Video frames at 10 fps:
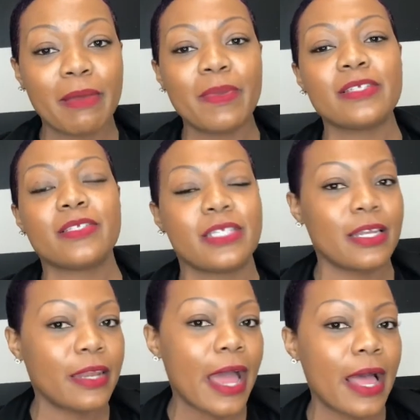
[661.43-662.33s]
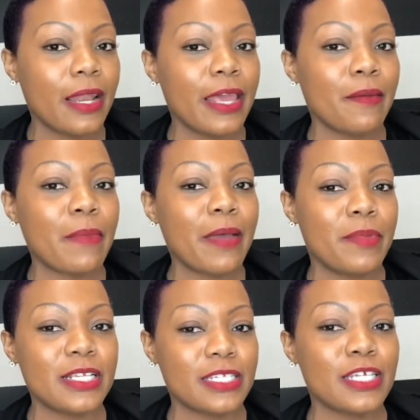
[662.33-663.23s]
my business and not let my
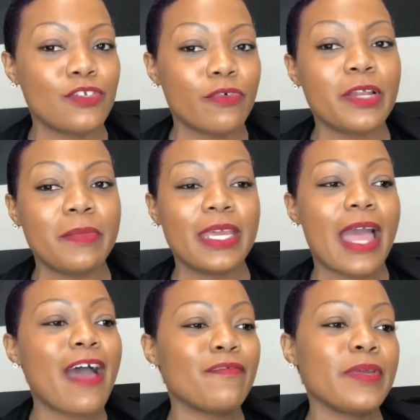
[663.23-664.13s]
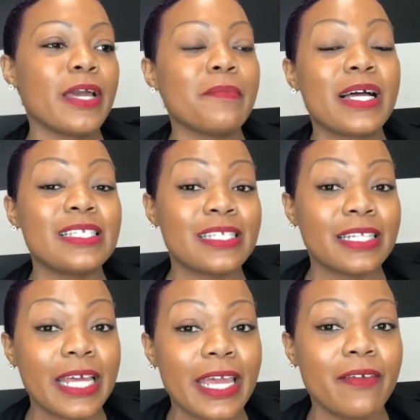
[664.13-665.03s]
business run me. I've become a
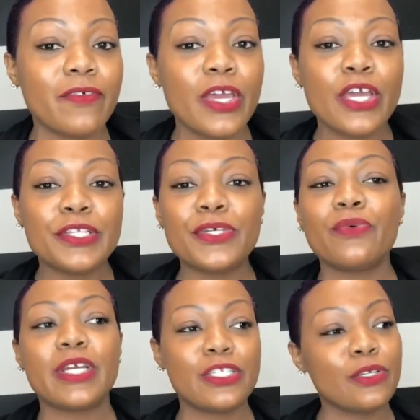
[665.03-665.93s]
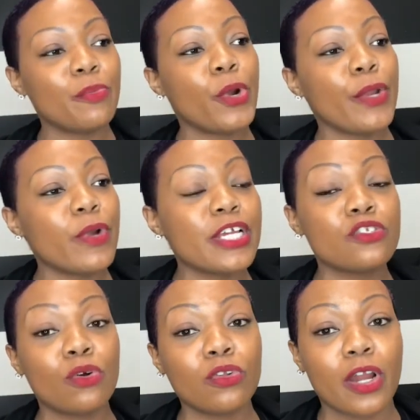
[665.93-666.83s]
slave to it, to the point where it's
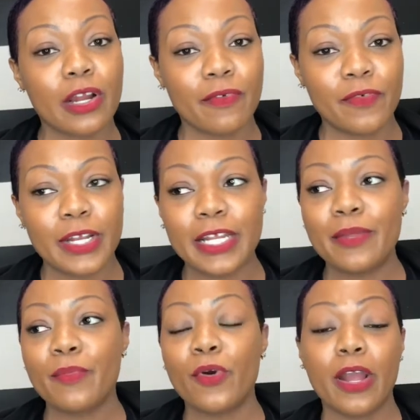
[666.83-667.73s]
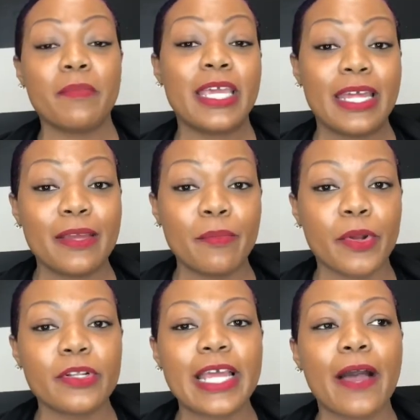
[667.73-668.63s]
no longer fun anymore. I'm getting
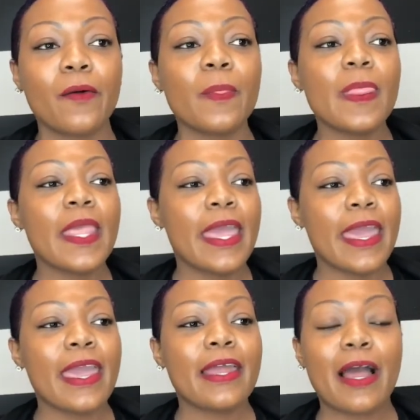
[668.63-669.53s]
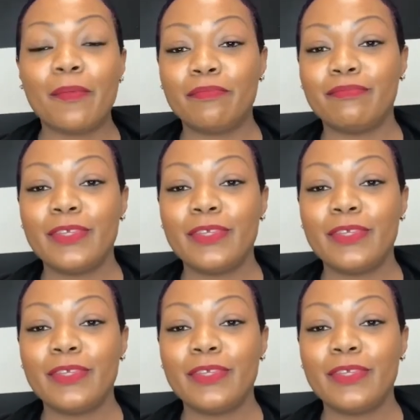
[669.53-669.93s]
burnt out, and I'm,